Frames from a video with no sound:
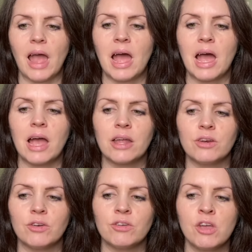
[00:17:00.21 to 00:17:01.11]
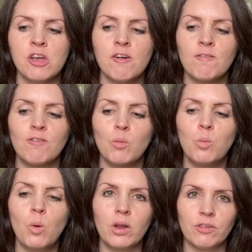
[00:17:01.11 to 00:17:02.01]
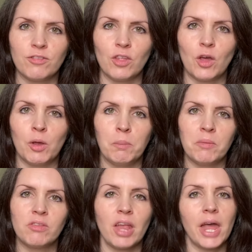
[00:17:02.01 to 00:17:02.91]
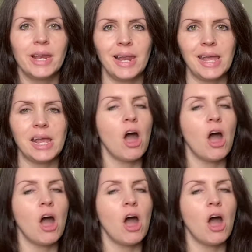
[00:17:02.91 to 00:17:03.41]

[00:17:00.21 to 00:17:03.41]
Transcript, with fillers: And for one of them, certainly,